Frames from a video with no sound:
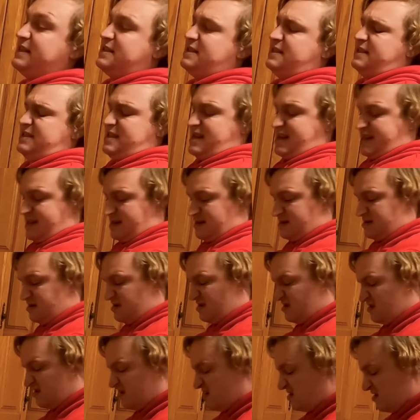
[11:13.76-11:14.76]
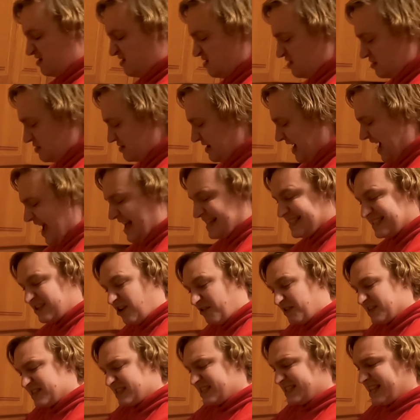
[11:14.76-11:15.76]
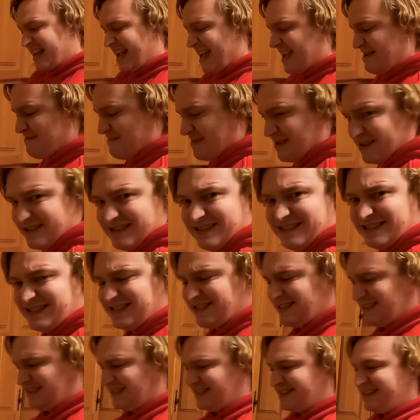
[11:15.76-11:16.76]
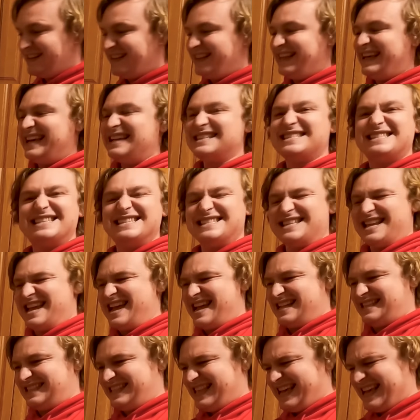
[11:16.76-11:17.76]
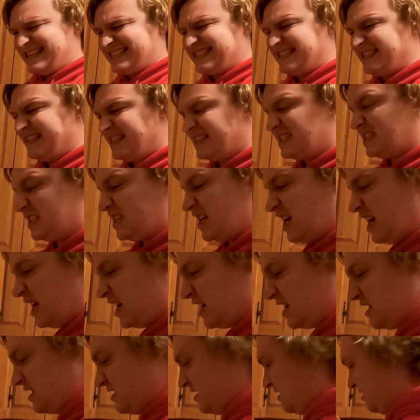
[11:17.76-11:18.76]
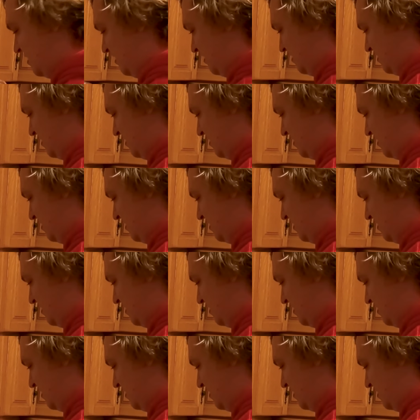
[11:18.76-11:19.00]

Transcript: it's not the same. This is it, this and the tongue.